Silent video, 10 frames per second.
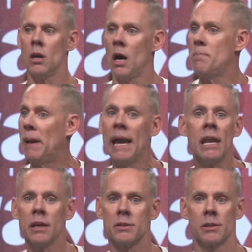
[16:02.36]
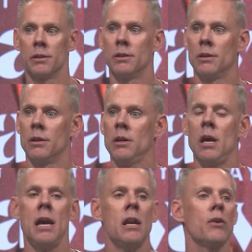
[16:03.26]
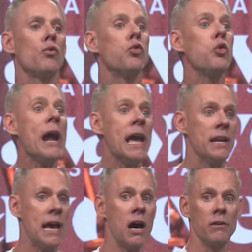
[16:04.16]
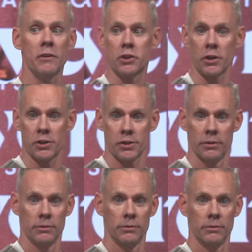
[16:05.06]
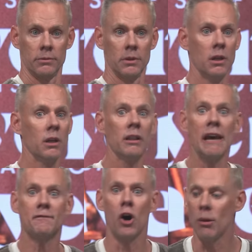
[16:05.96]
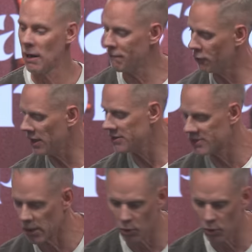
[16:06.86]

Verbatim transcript: I panicked and I ran out of the church. Left all my friends, they